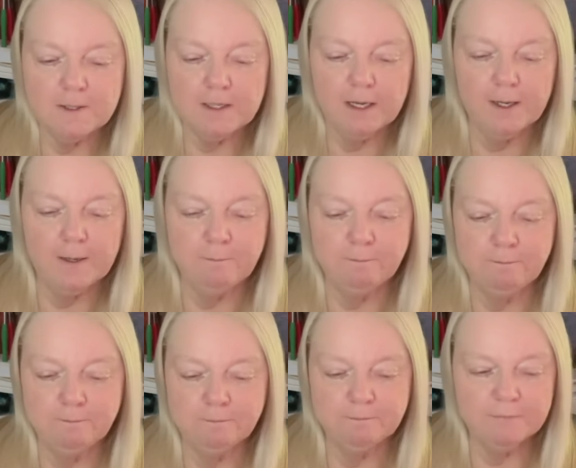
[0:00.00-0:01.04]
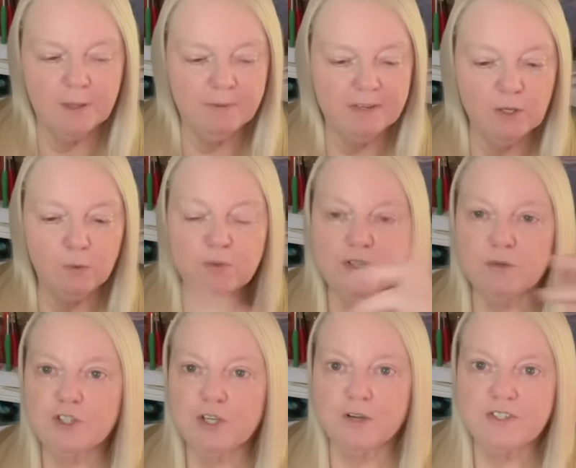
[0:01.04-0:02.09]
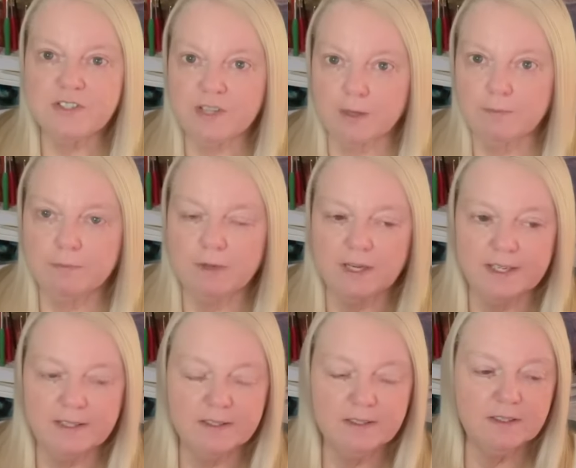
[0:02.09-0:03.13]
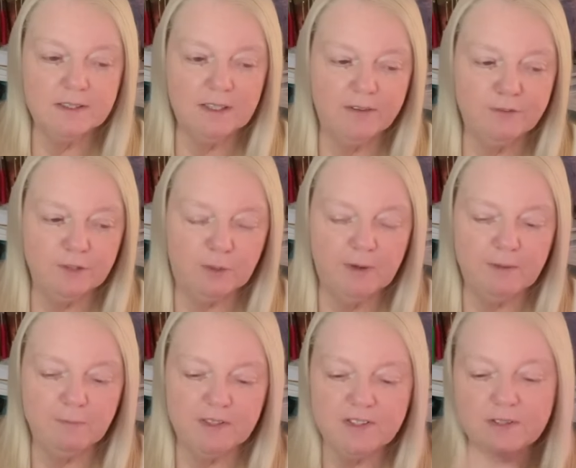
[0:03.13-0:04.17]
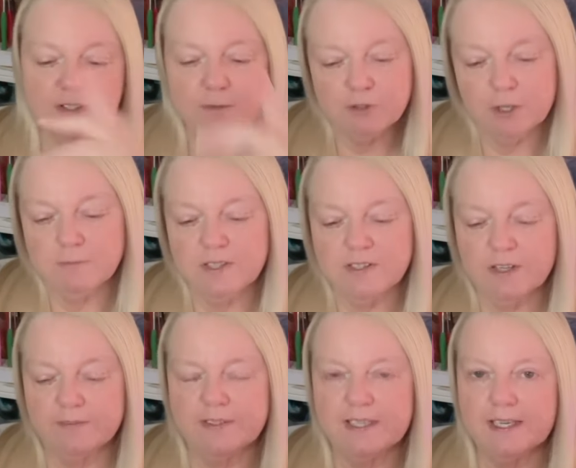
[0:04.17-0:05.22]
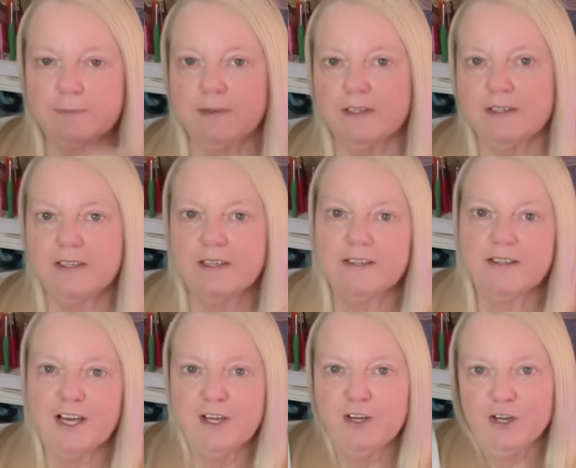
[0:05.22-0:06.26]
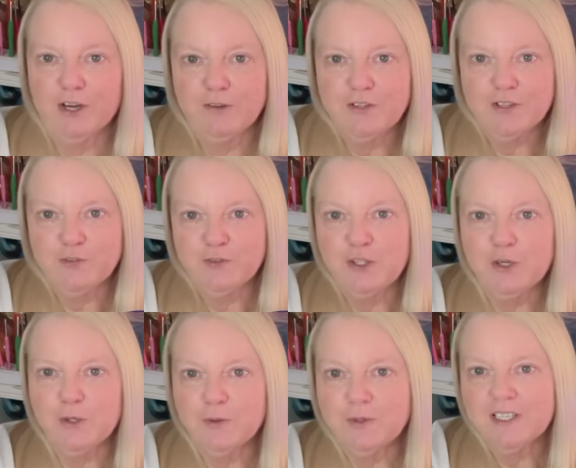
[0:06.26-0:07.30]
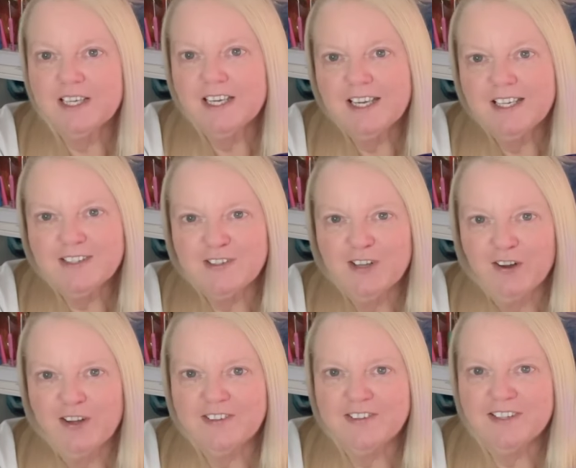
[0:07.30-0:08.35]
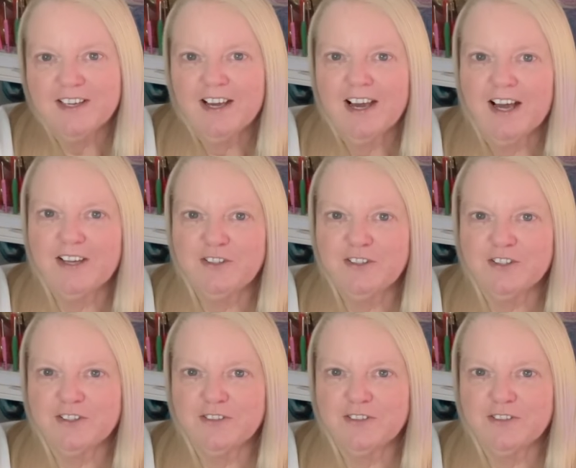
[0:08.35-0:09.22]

um, but it also charges up my other equipment. So sometimes it's over there, but there you go, just for you. It's nice and